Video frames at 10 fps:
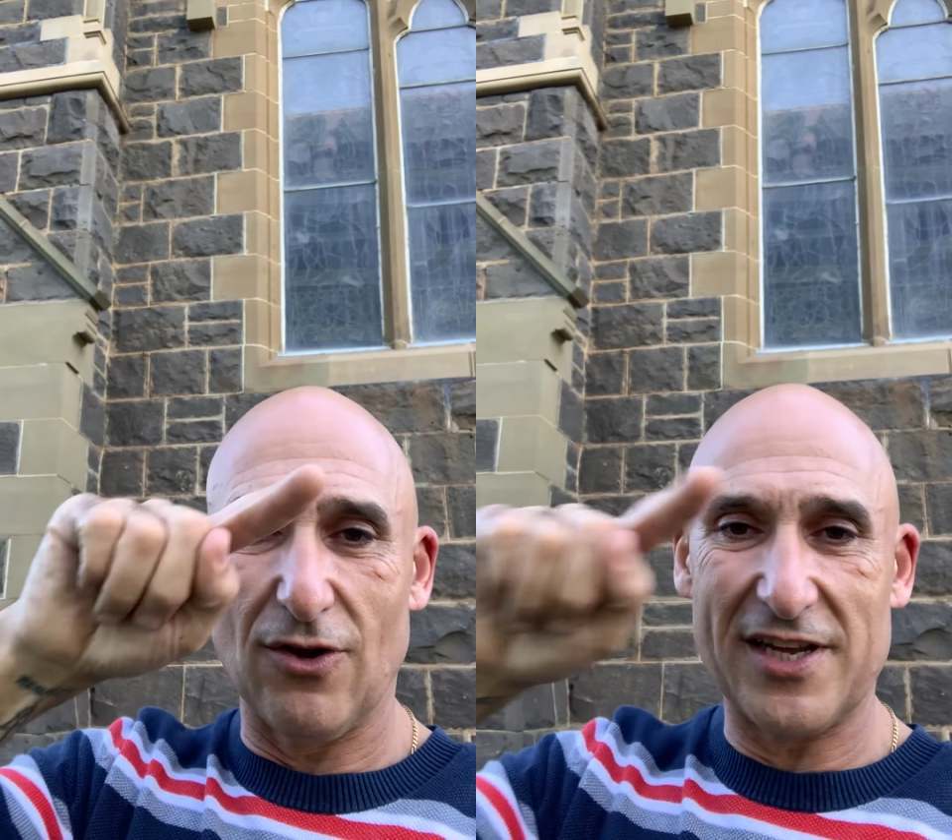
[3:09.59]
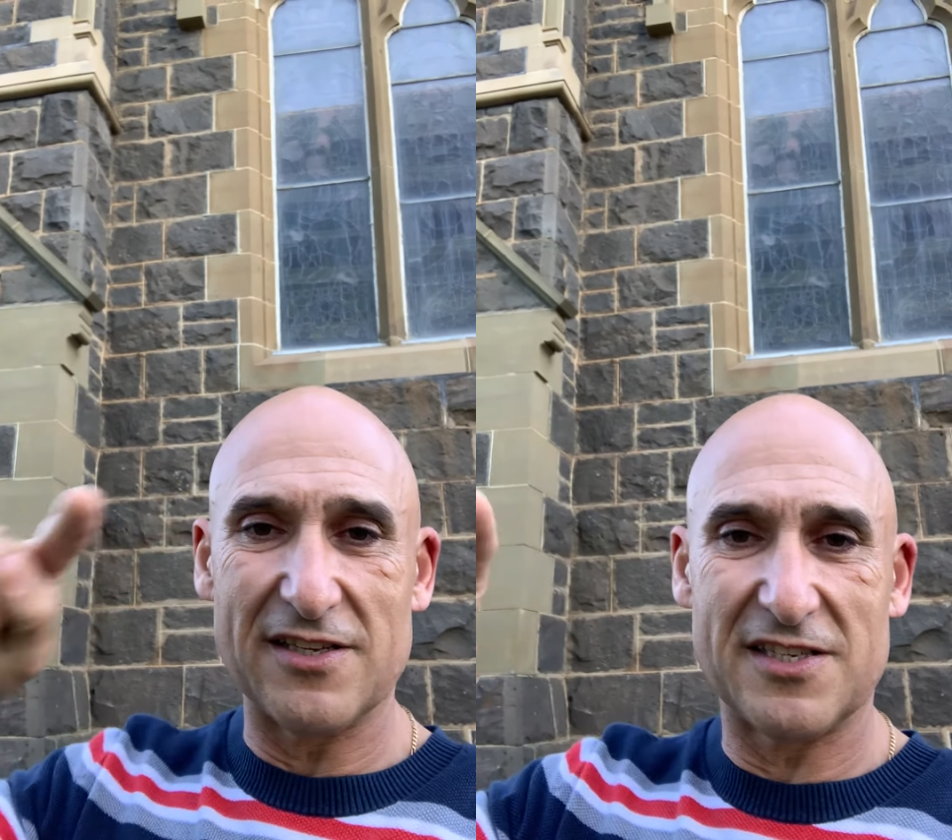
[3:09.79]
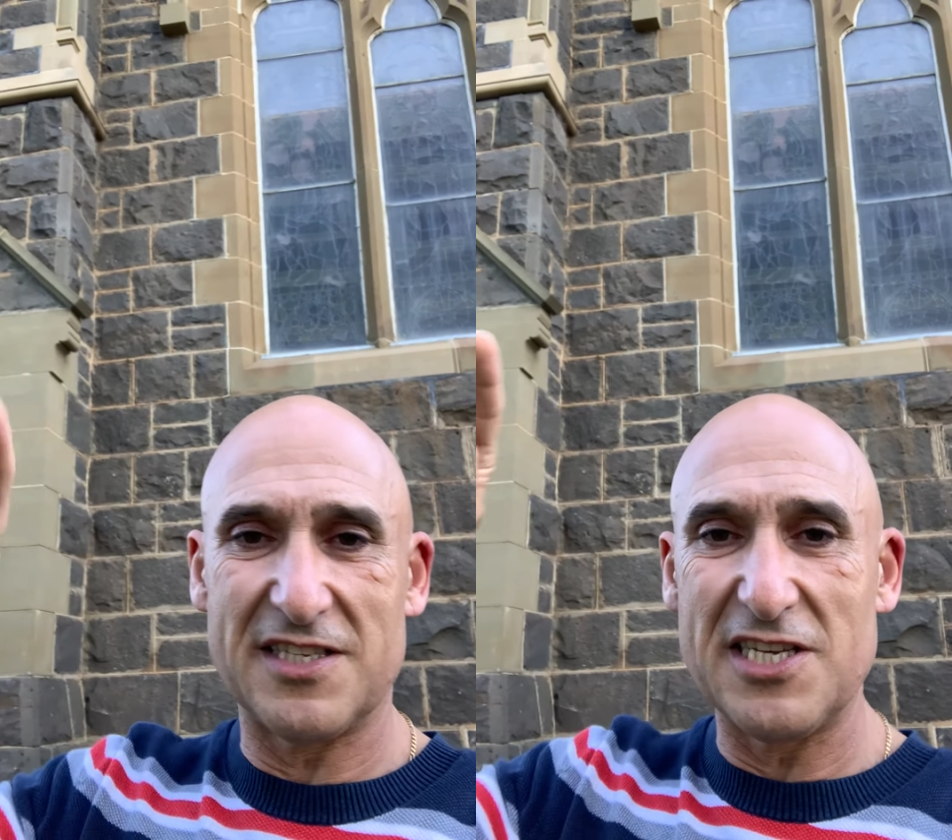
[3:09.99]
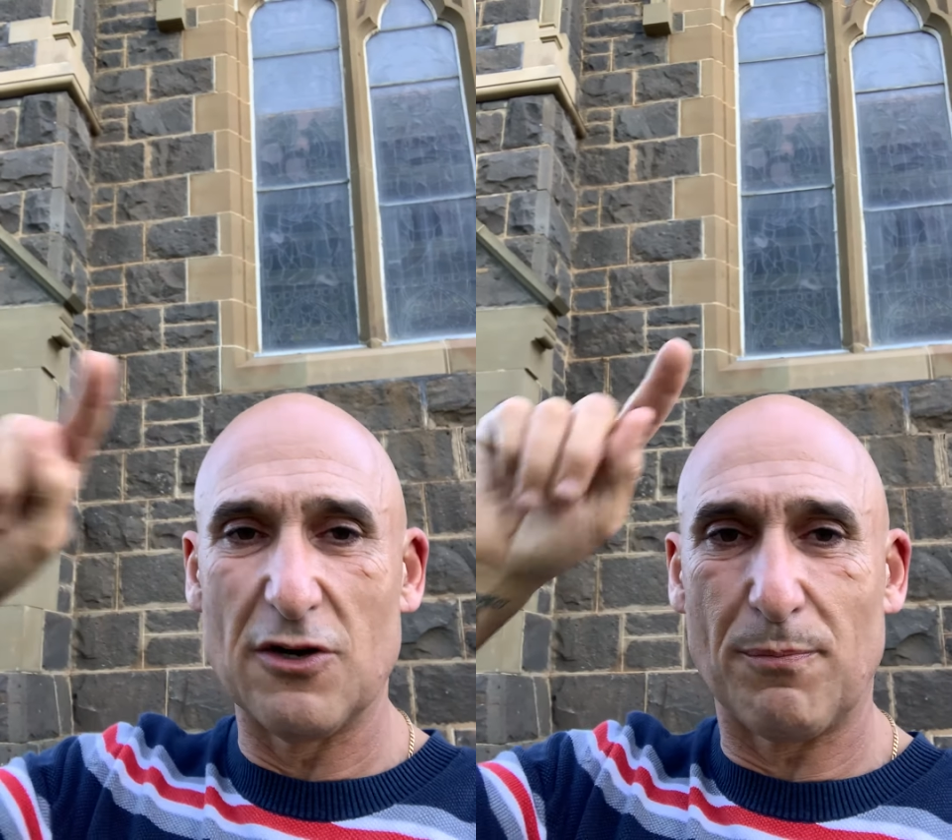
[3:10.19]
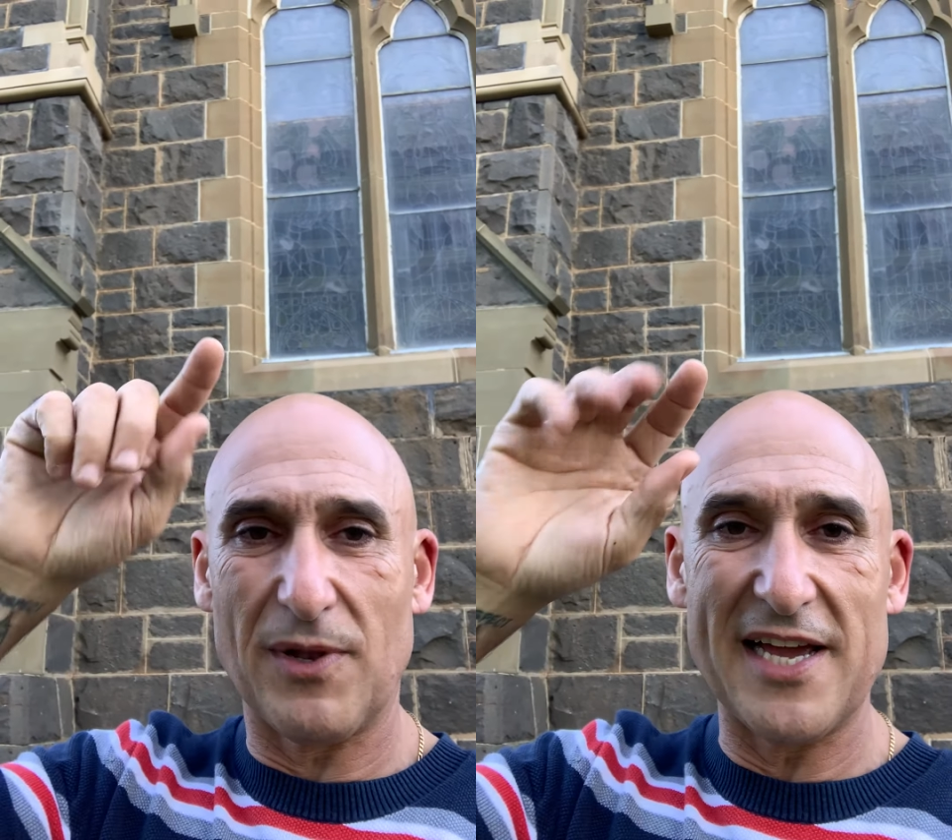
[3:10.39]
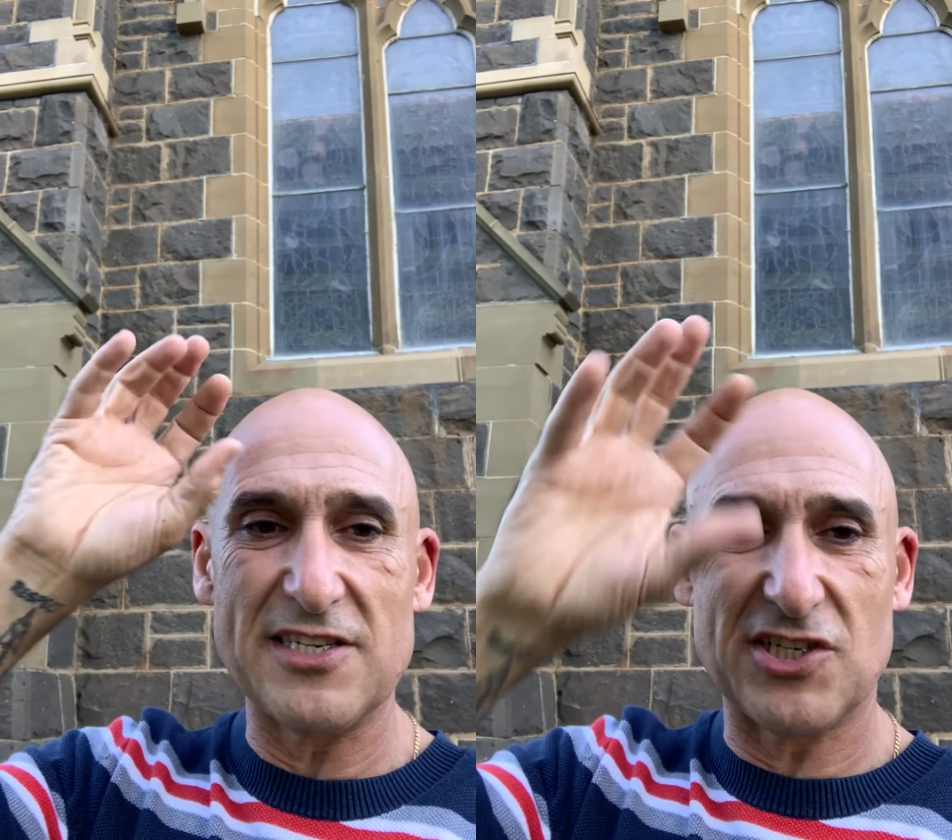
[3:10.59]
like a steel plate,